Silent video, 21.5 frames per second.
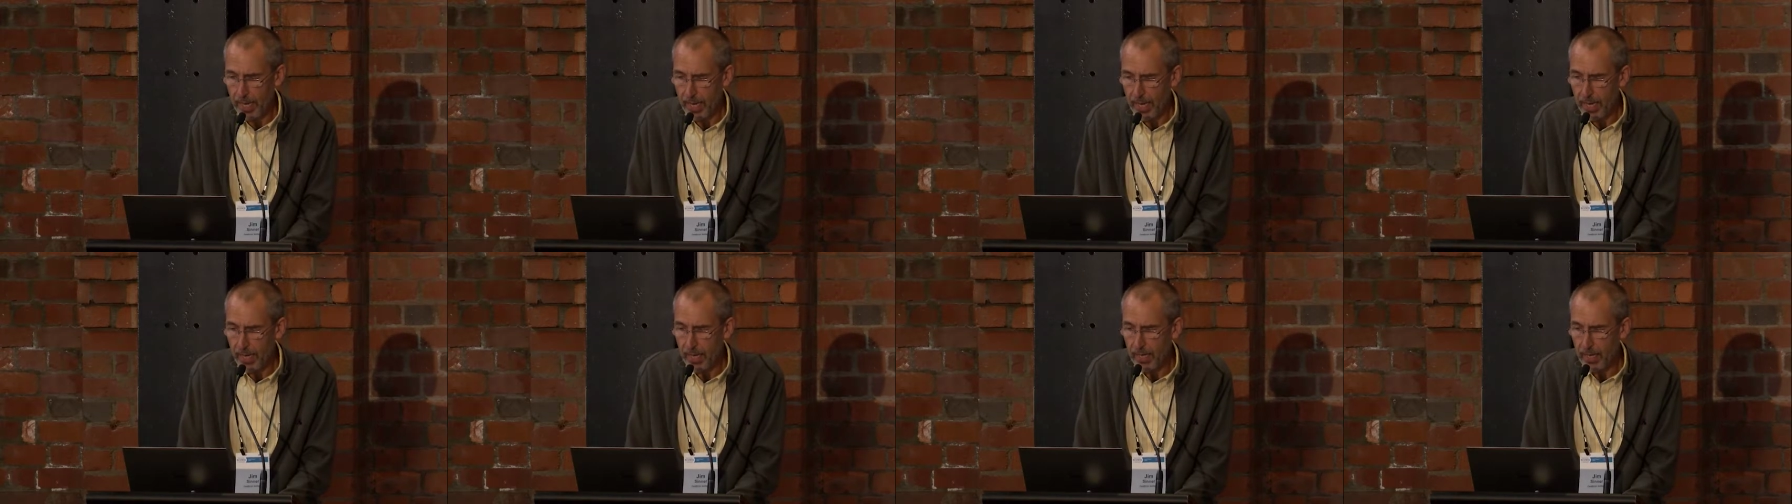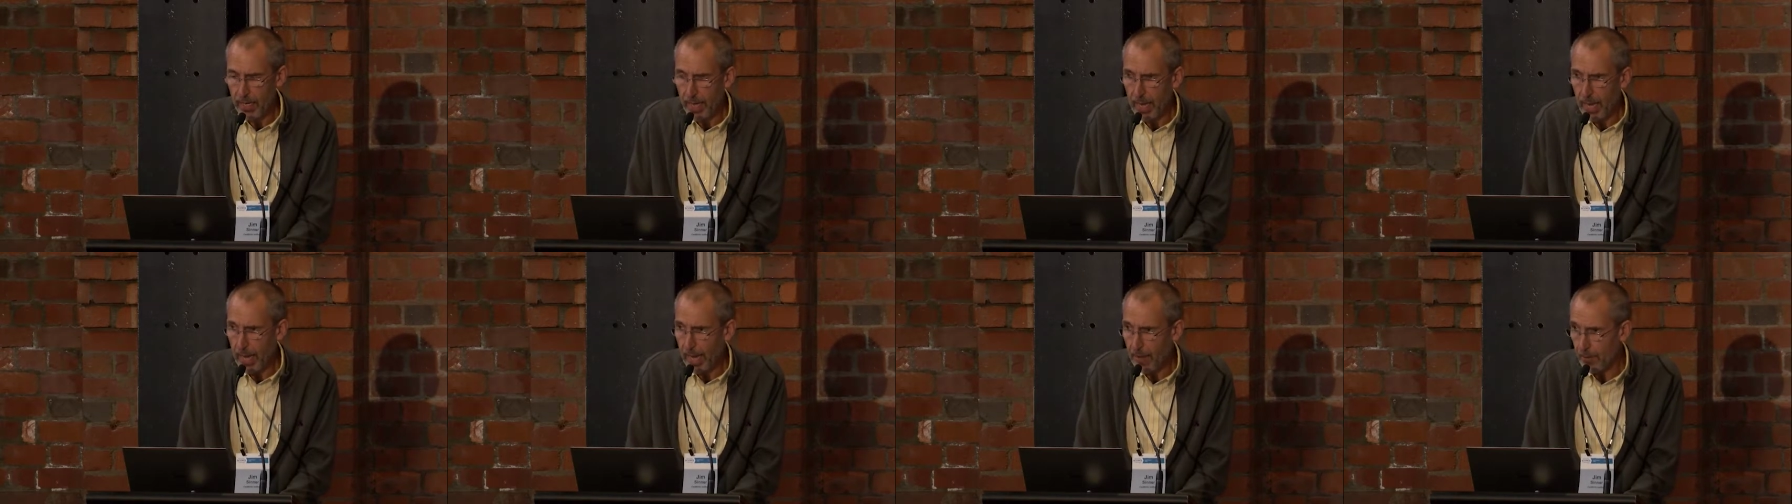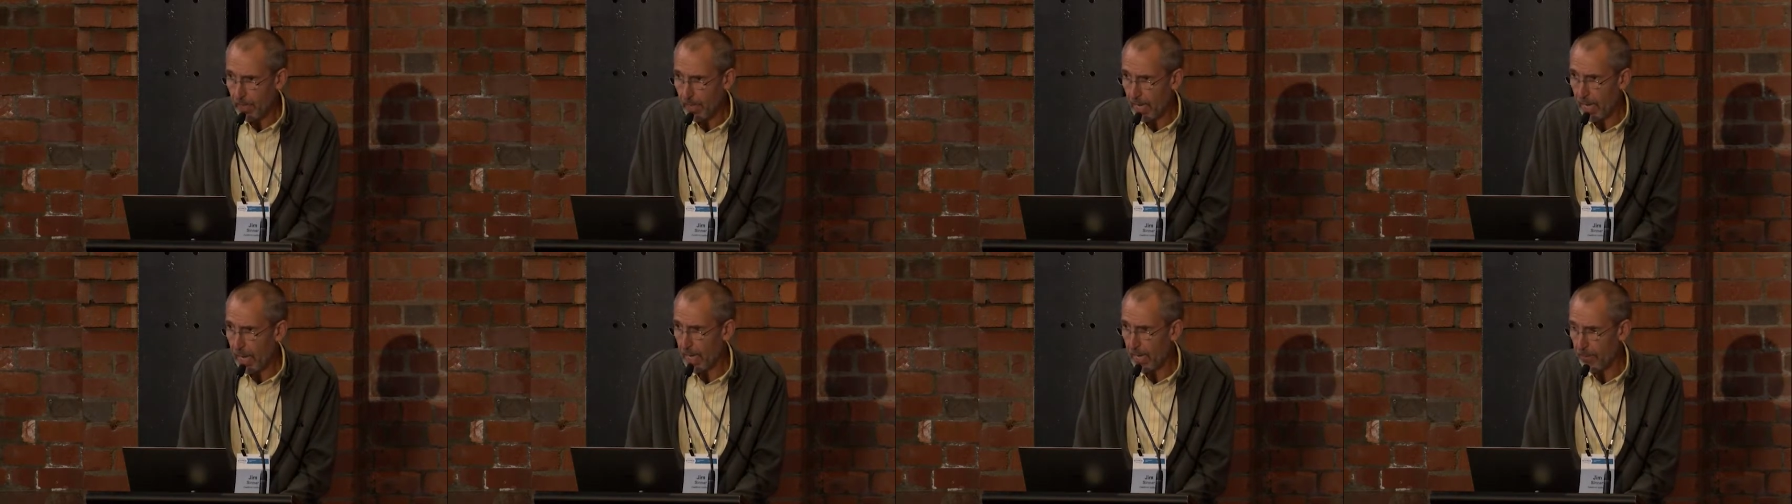and
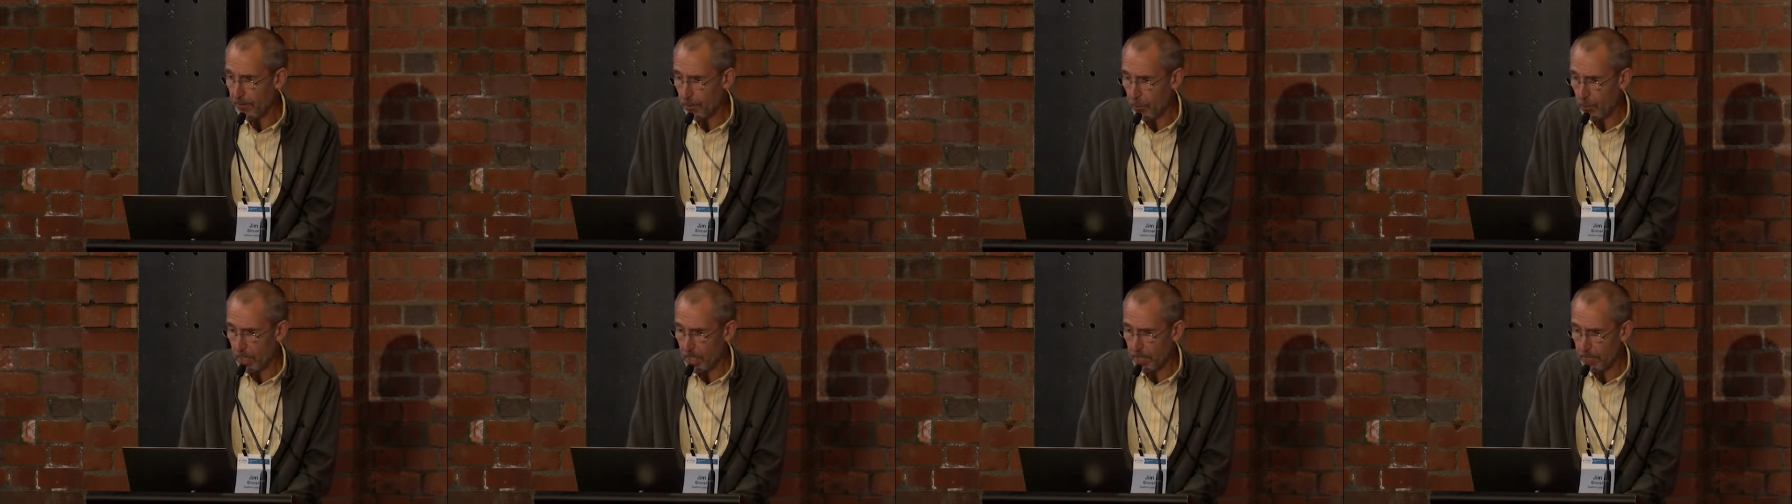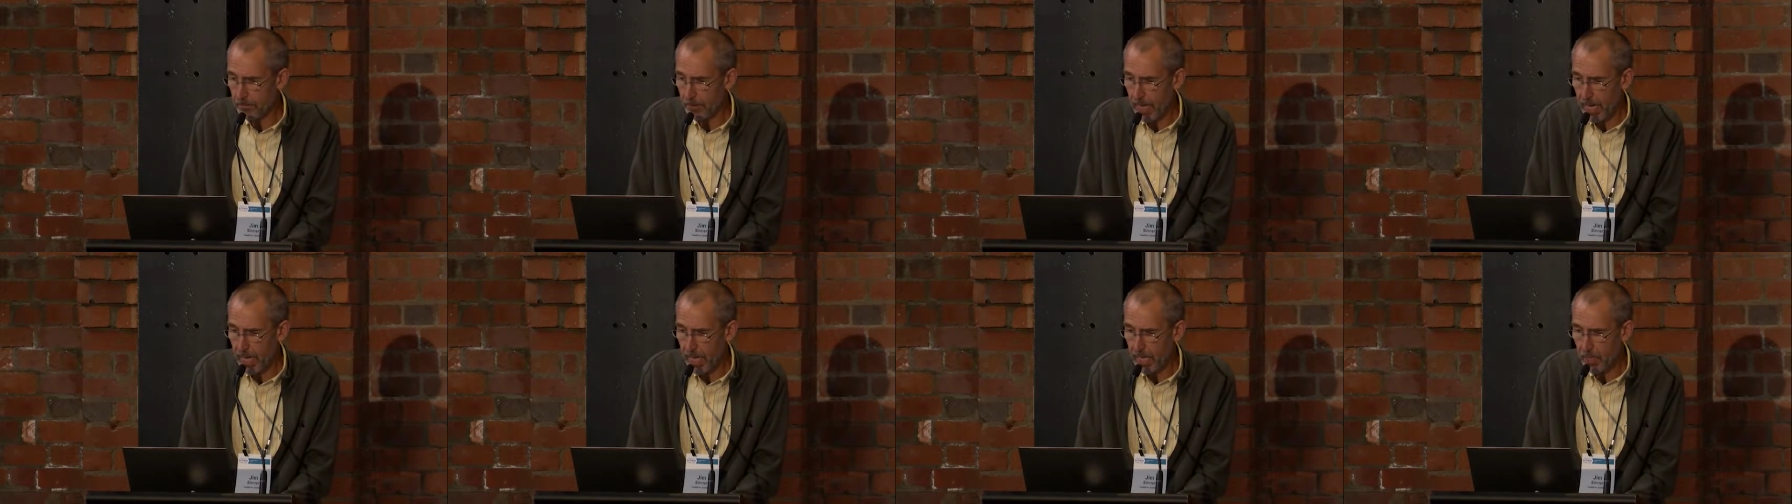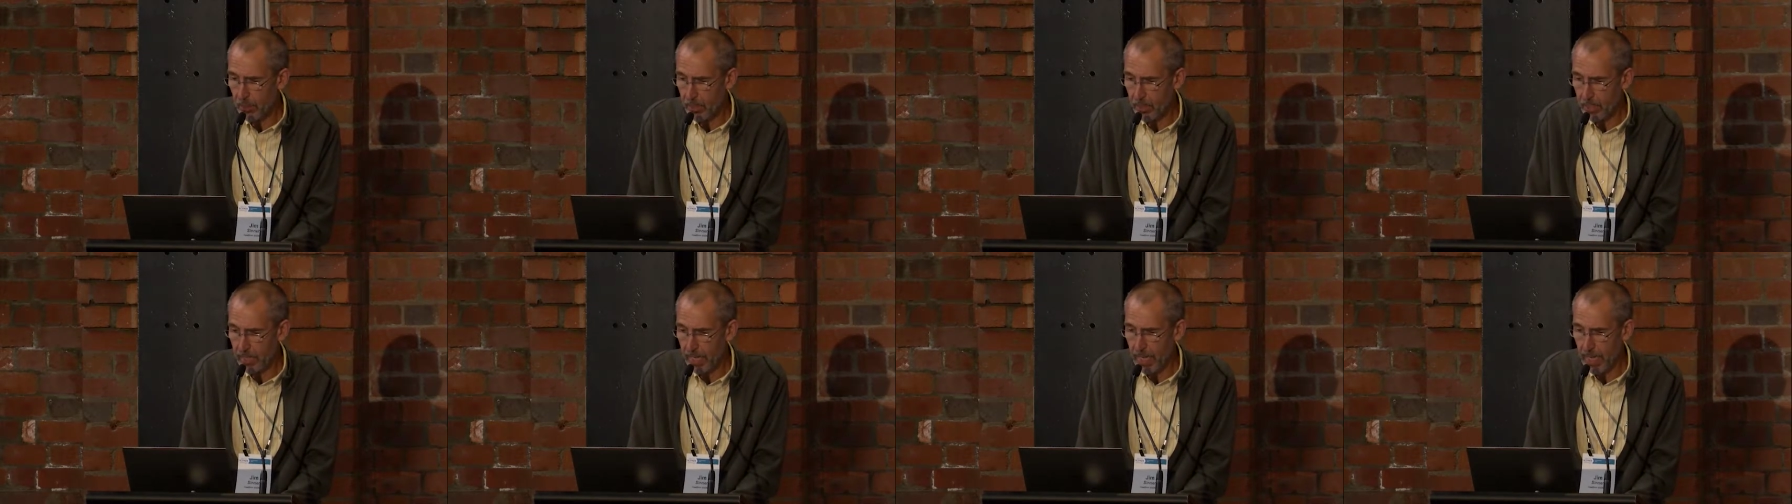advocating for one's
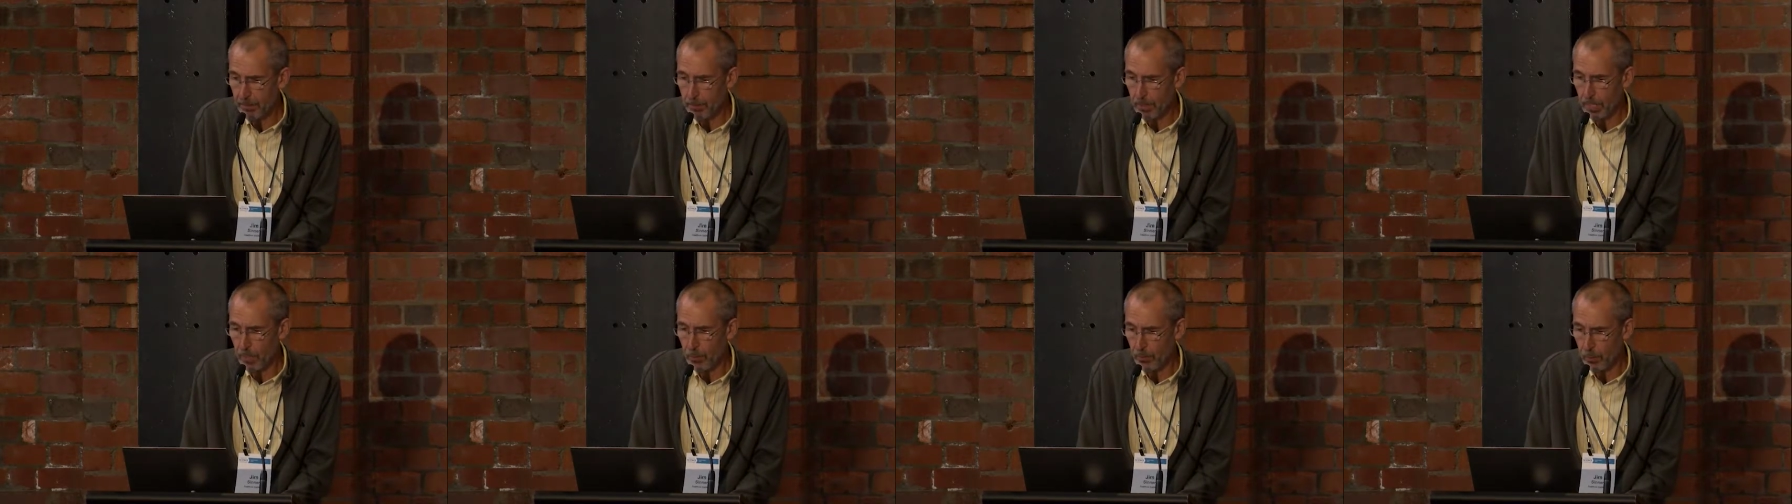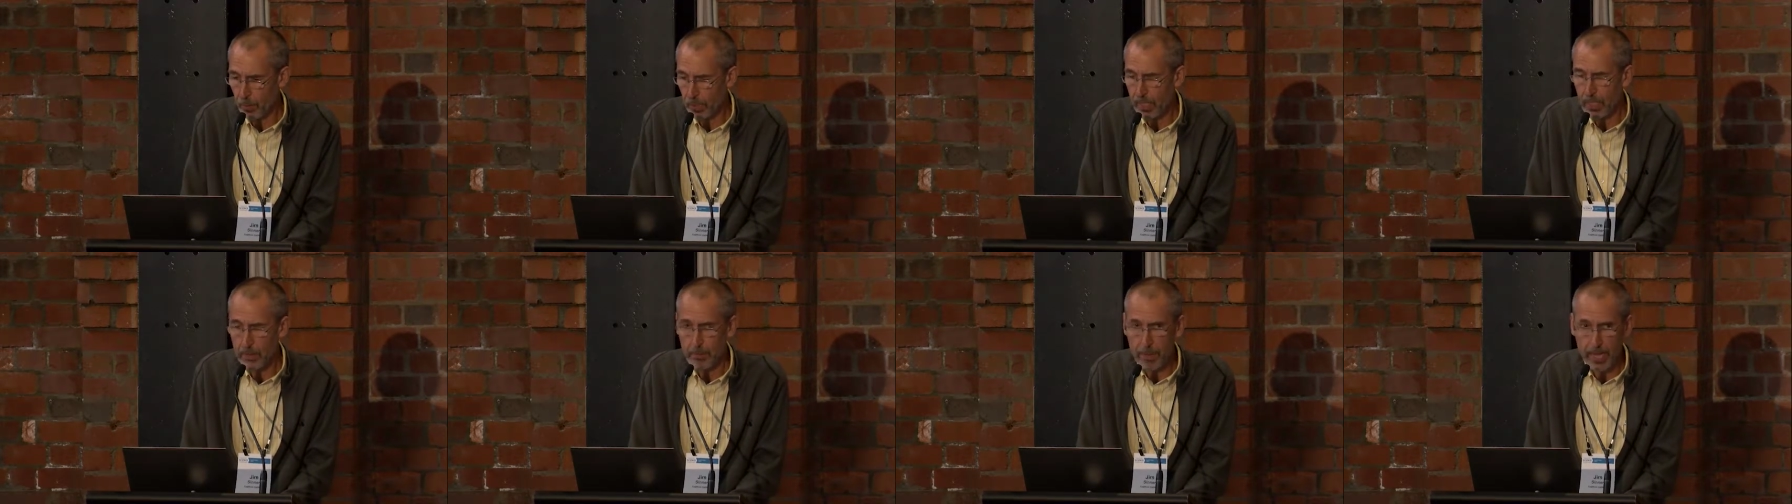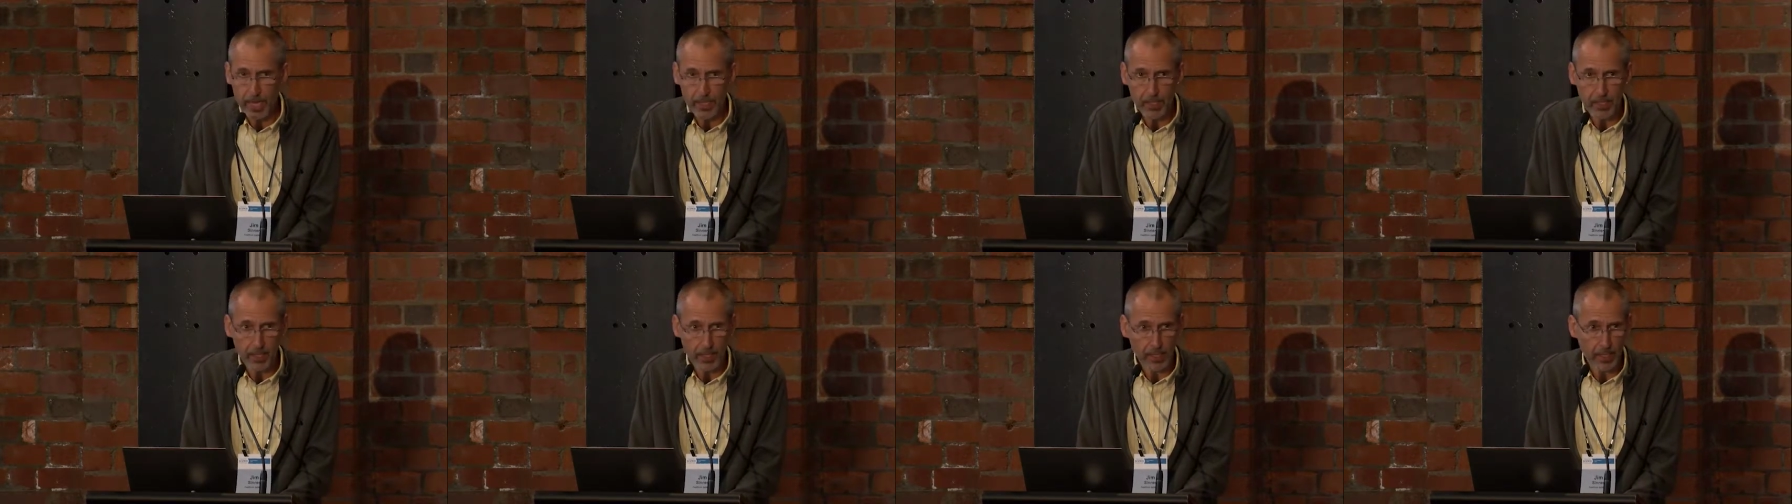values can be really
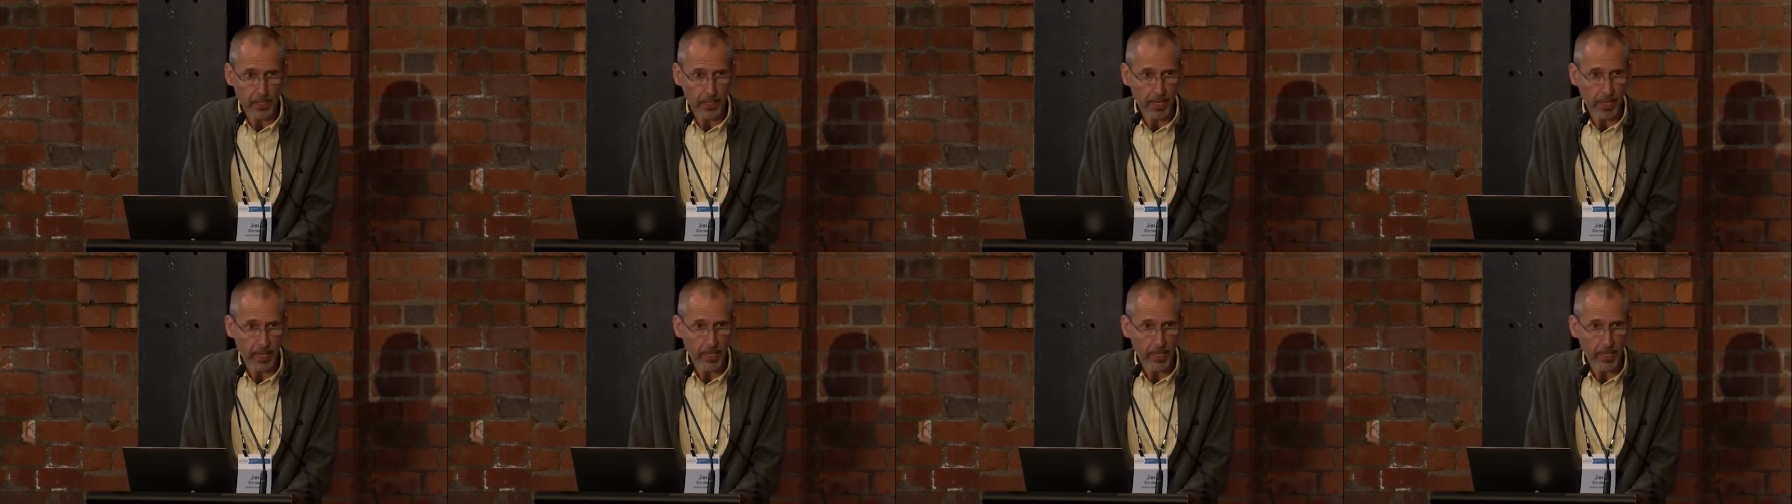demanding